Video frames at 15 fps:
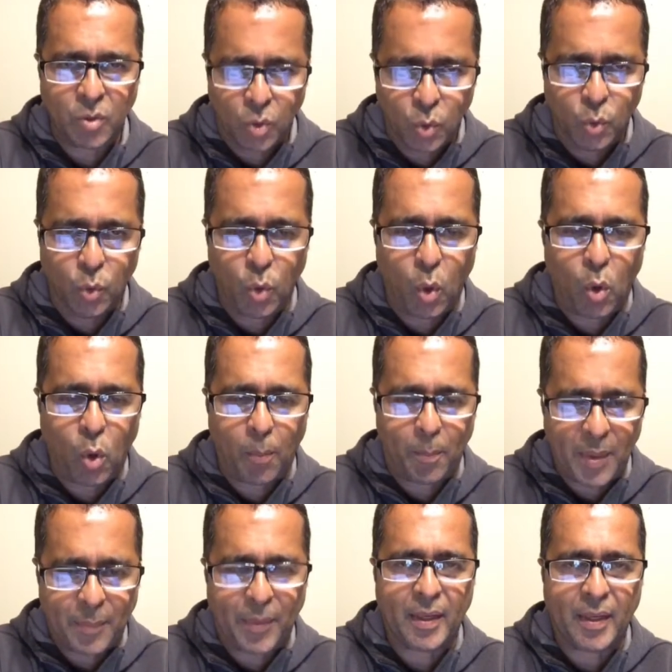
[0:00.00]
you or
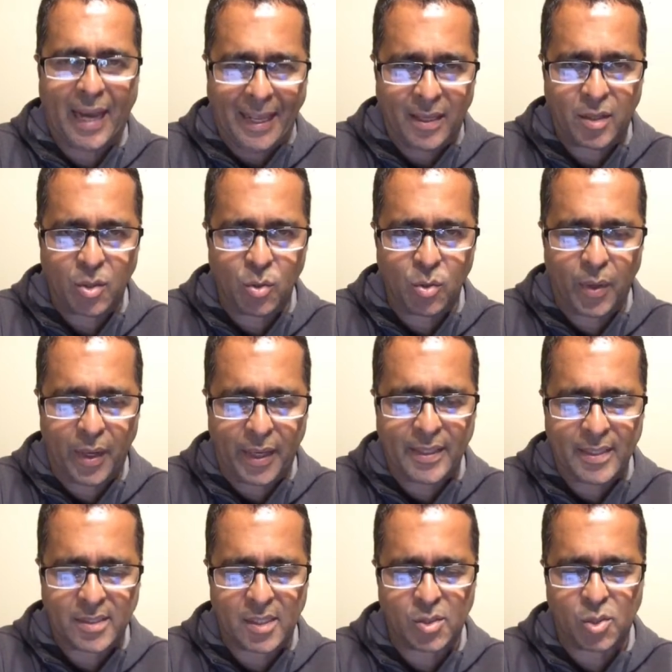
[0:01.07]
people like you
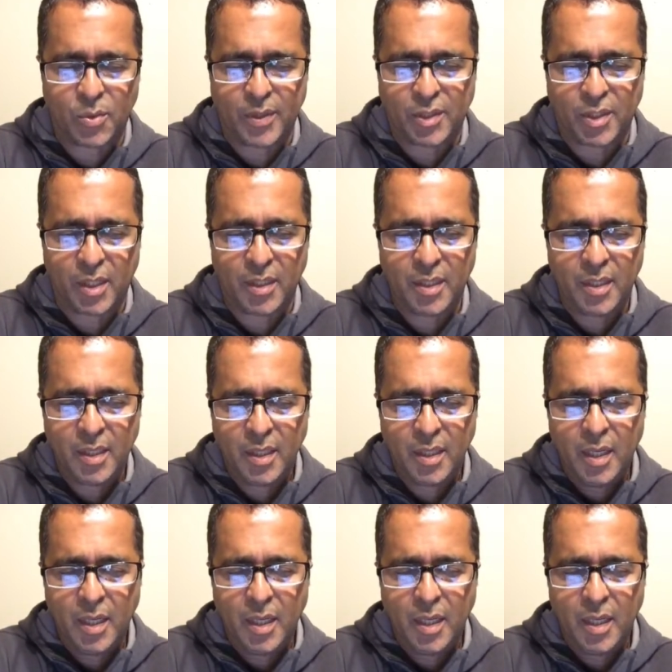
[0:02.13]
in this situation.